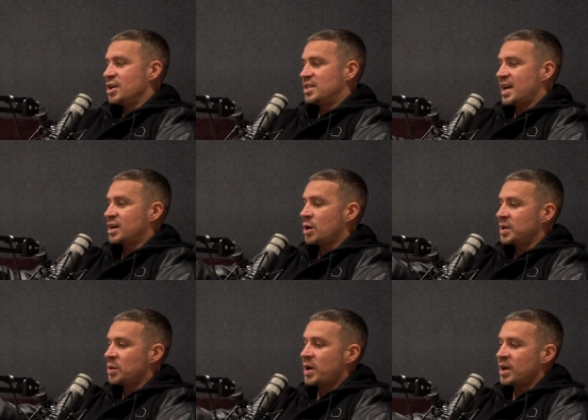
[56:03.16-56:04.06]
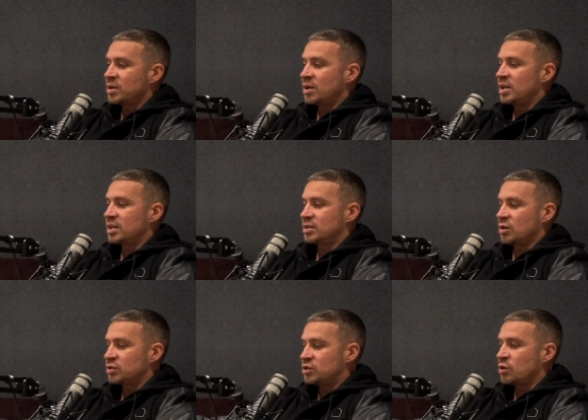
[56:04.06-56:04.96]
they're going away on holiday,
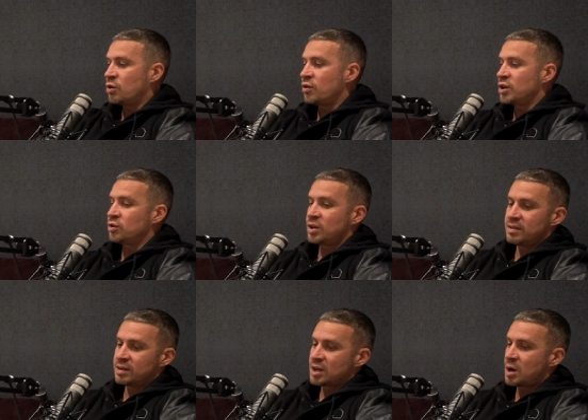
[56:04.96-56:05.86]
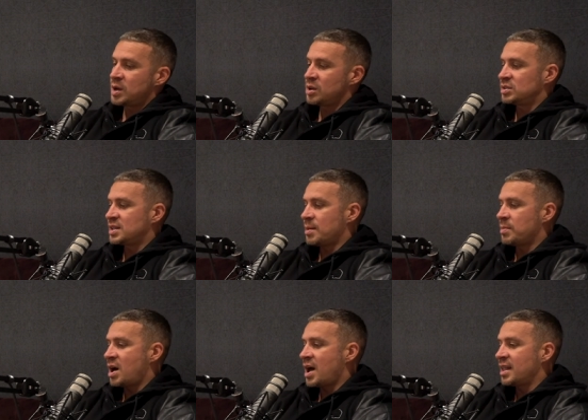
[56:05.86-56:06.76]
on tour, and you're not even going, you're staying
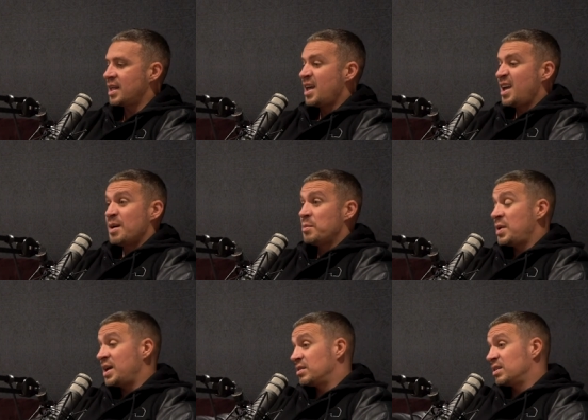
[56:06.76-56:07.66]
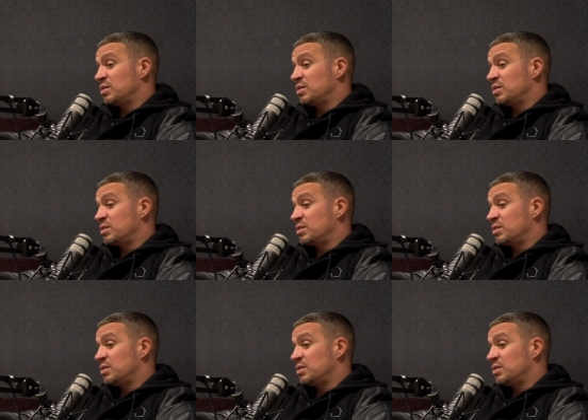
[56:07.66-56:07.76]
behind, mate.